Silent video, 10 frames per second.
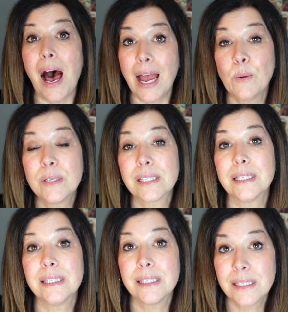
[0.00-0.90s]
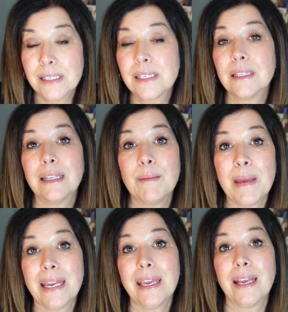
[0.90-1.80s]
I was consistently
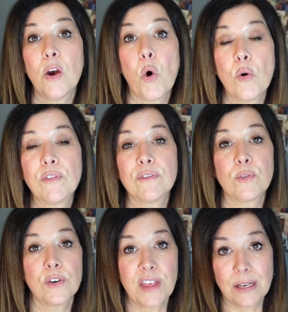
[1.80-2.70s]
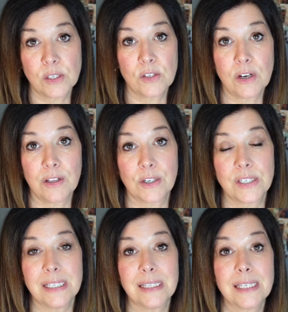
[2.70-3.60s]
making over
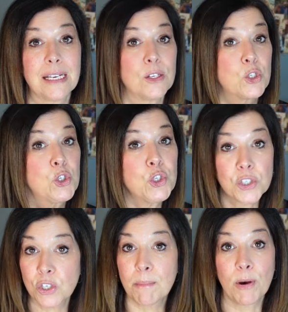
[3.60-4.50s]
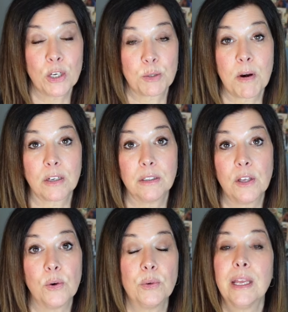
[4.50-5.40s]
$4,000 in sales just on Poshmark
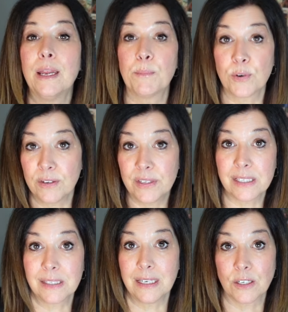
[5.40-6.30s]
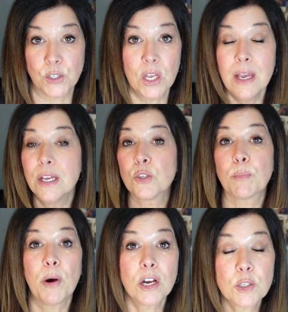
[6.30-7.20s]
alone in previous years.
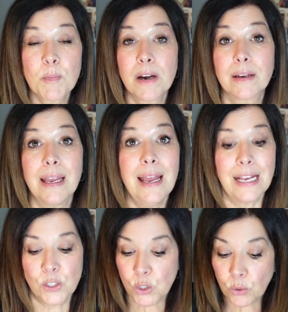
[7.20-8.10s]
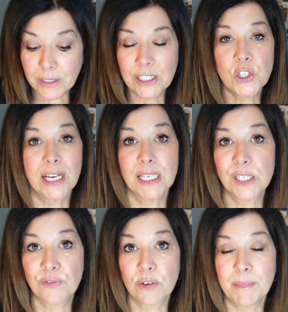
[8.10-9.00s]
So Poshmark has totally
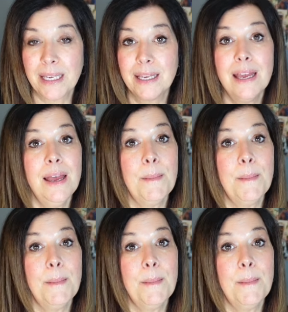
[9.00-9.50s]
changed for me